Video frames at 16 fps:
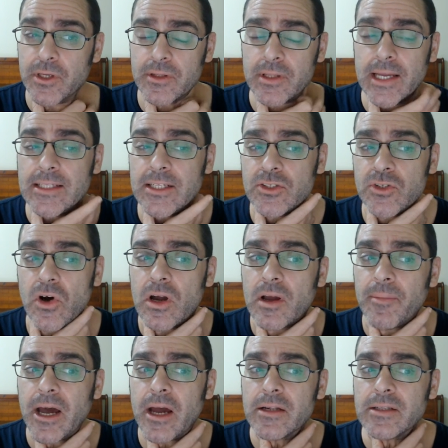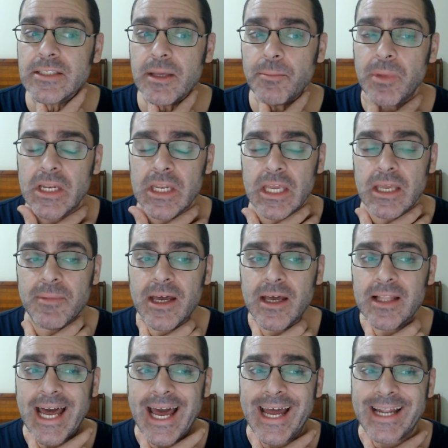you'd like to talk about, send me an
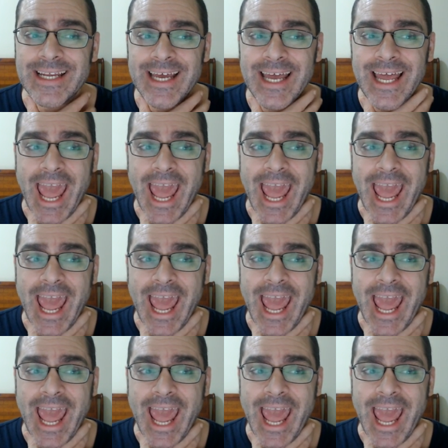email at